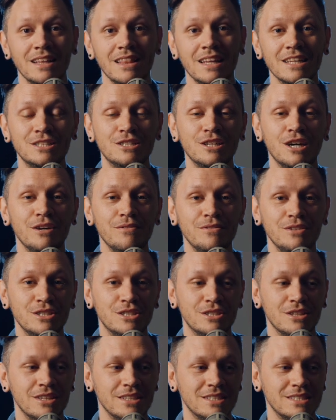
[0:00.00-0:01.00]
let's dive
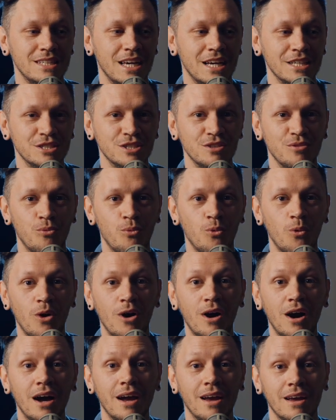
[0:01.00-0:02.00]
into the stats of
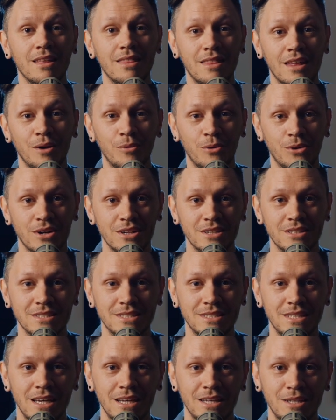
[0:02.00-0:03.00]
why they're wanting to
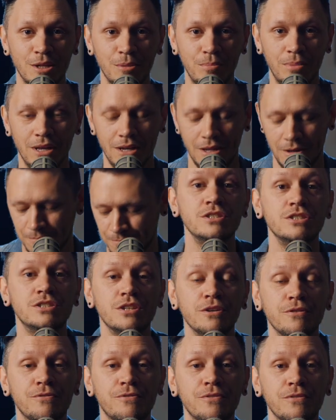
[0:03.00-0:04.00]
stay independent.
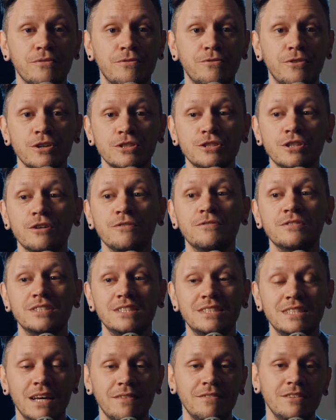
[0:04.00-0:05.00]
So first off,
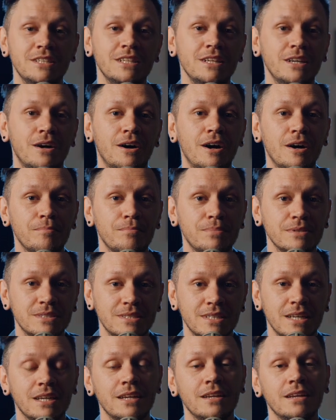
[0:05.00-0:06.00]

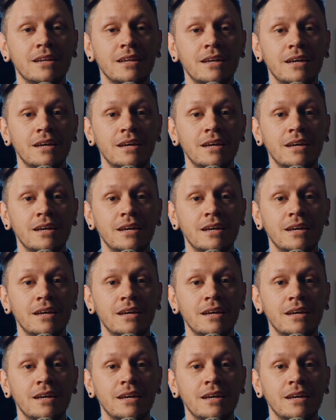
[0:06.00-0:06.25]
79%,